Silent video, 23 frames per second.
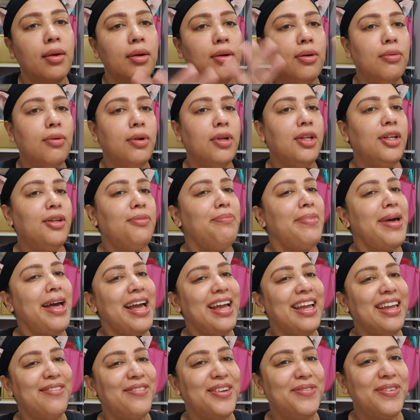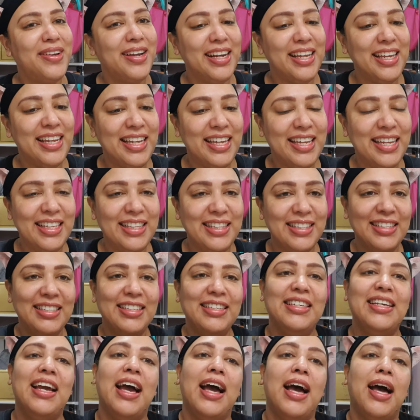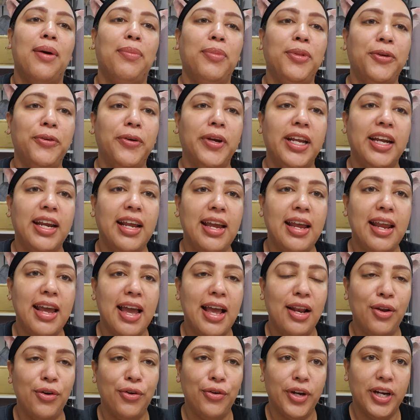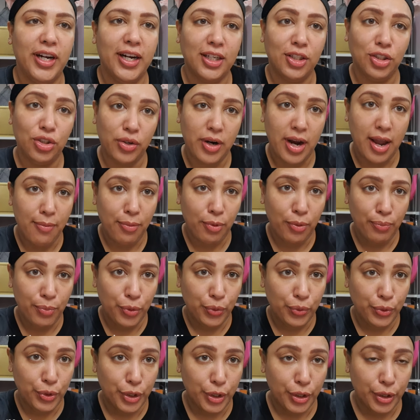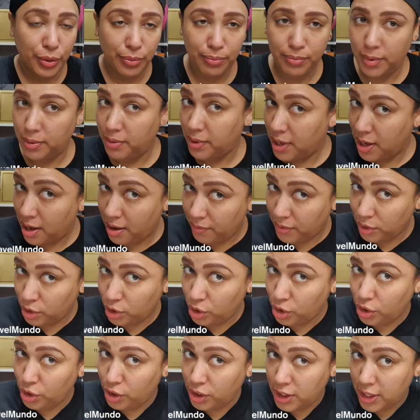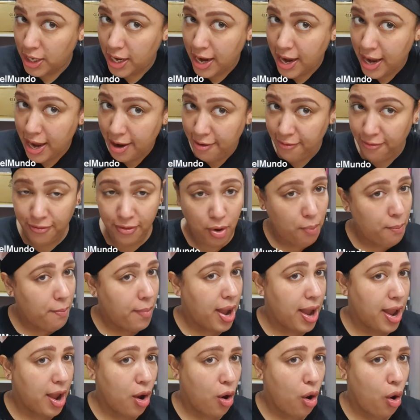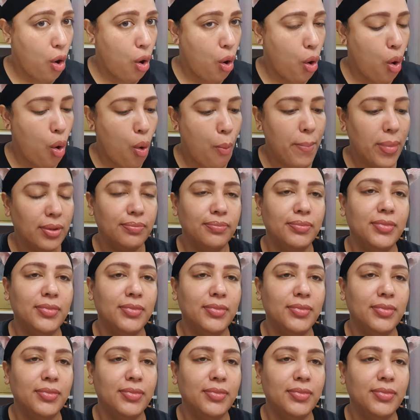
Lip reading: Welcome back, everybody. I'm Lorena at Lorena Travel Mundo. I'm coming to you today from my home.